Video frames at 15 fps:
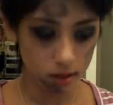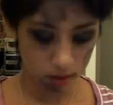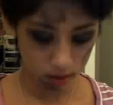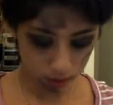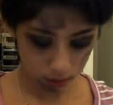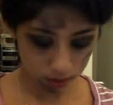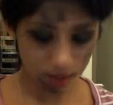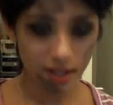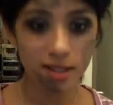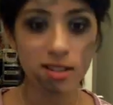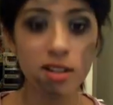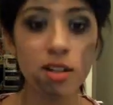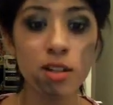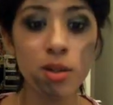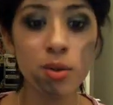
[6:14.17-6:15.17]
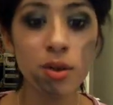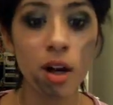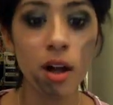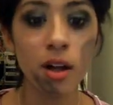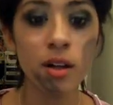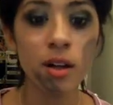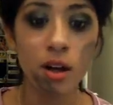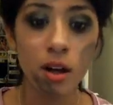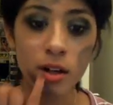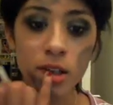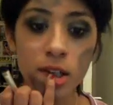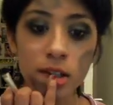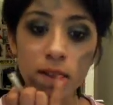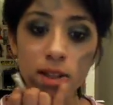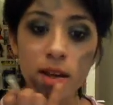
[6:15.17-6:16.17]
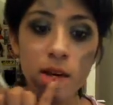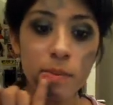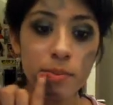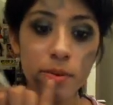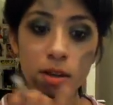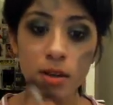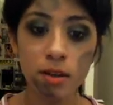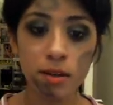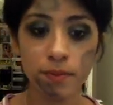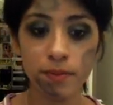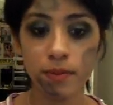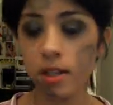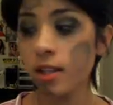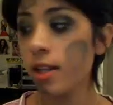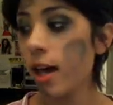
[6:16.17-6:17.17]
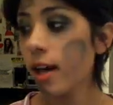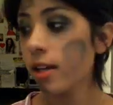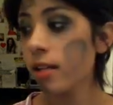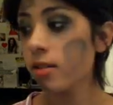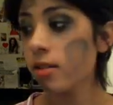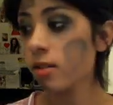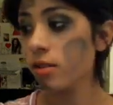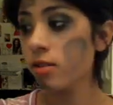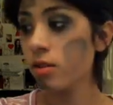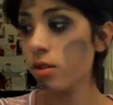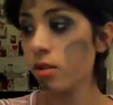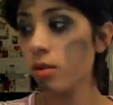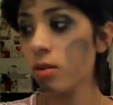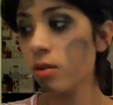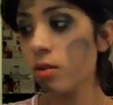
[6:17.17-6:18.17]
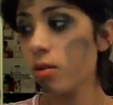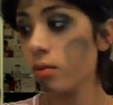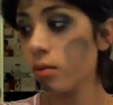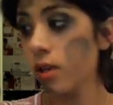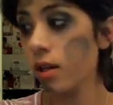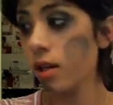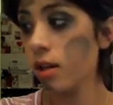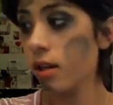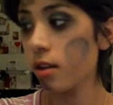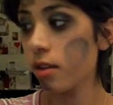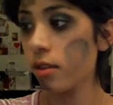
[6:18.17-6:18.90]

you want to get a nude color on your lip, and that you can do with